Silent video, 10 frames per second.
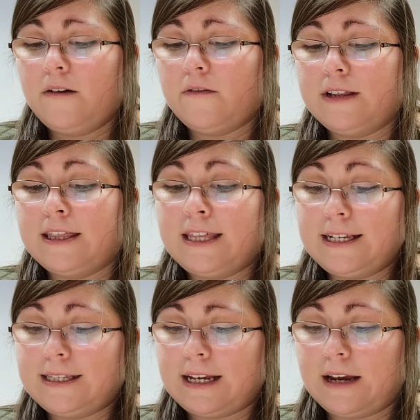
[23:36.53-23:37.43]
for
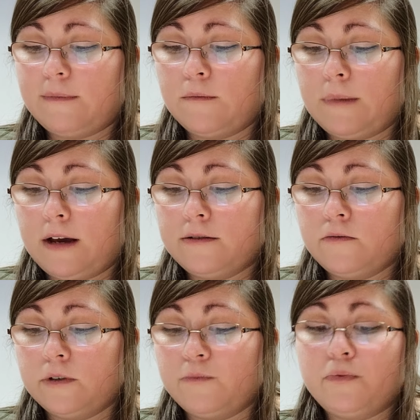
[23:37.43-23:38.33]
this time the mouse
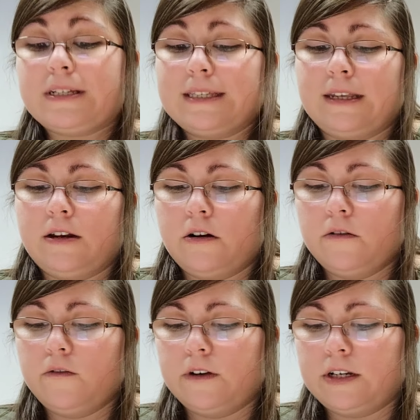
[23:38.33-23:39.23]
was bristling all
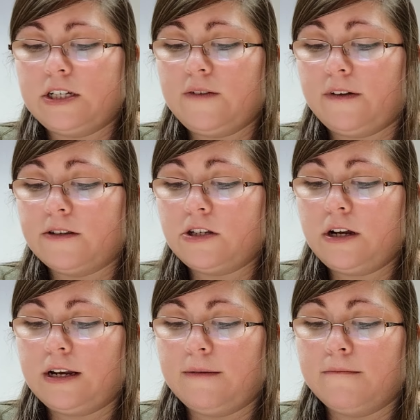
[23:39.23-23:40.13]
over and she felt
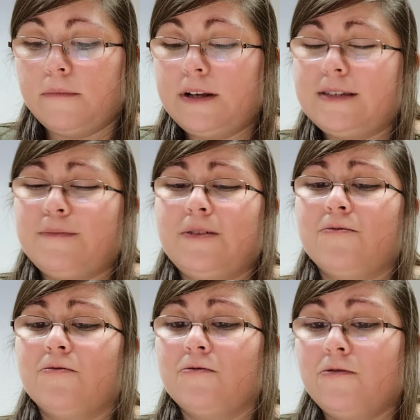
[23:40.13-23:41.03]
certain it must be
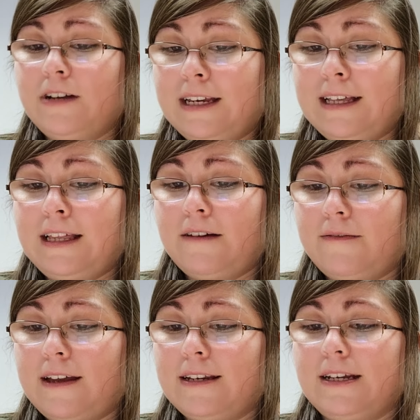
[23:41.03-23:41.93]
really
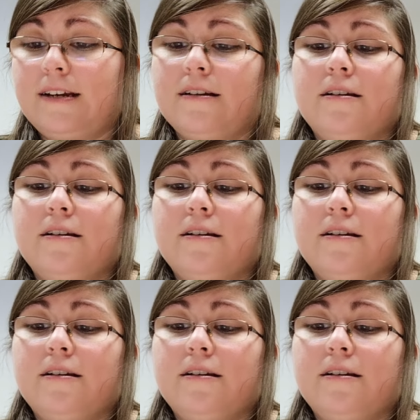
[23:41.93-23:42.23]
offended.